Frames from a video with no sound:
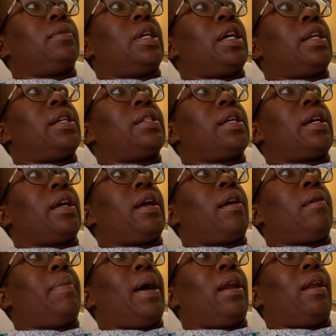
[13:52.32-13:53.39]
yeah, they took it
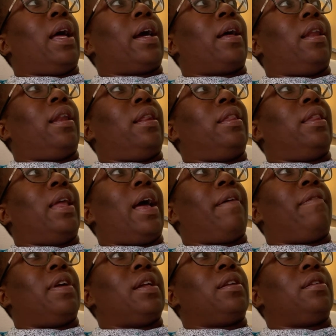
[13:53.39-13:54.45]
out about like
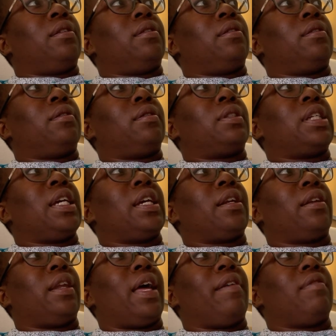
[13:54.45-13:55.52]
11.
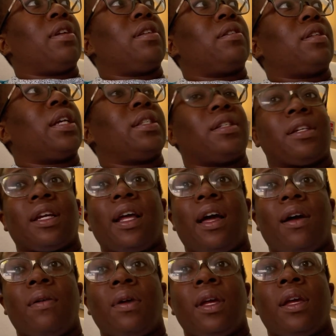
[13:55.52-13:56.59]
They took it
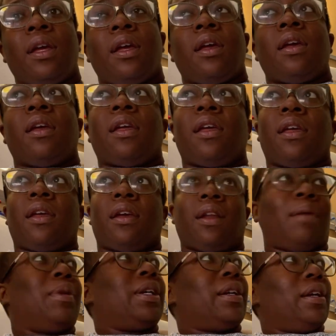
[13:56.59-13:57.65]
out. And
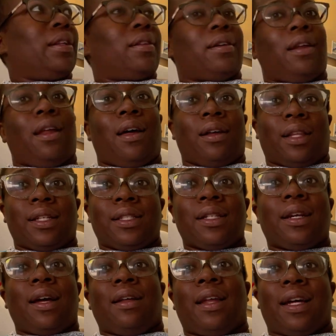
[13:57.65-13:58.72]
I'm looking at the clock. They took
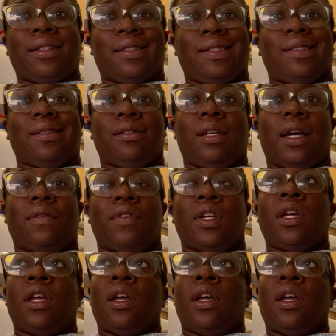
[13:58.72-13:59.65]
it out like 10, 11.